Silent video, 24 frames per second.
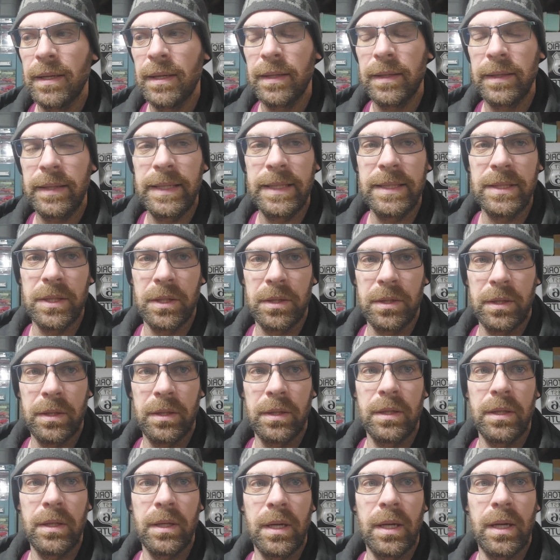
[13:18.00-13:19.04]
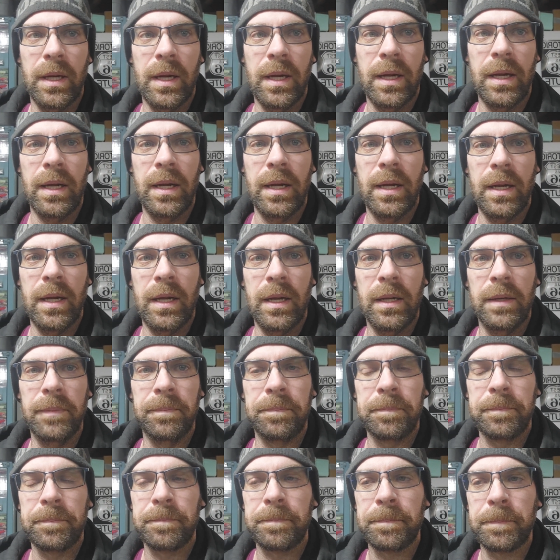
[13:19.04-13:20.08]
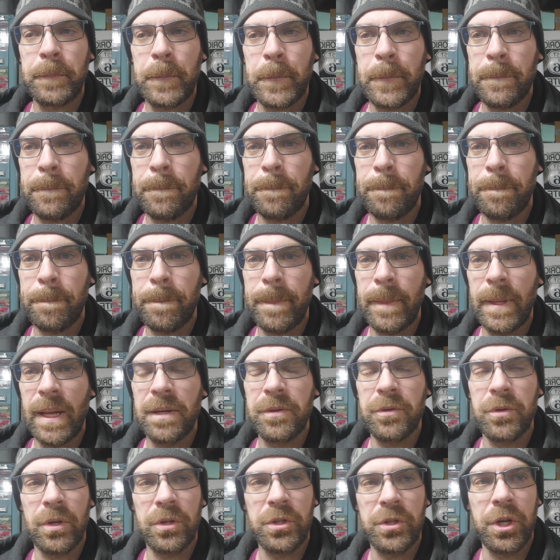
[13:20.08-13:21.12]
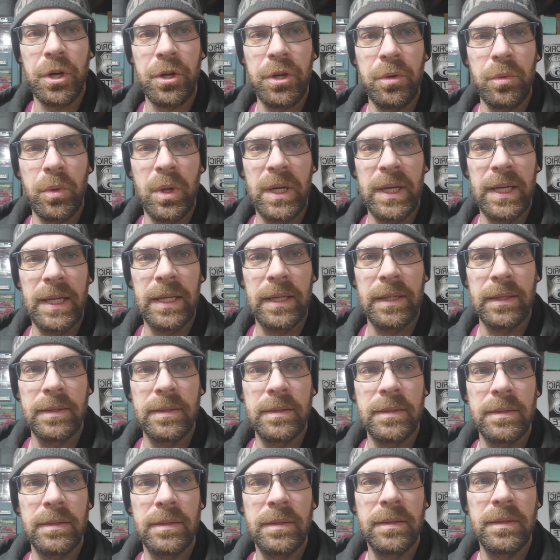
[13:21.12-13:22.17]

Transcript: These aren't. So I'll show you what it is.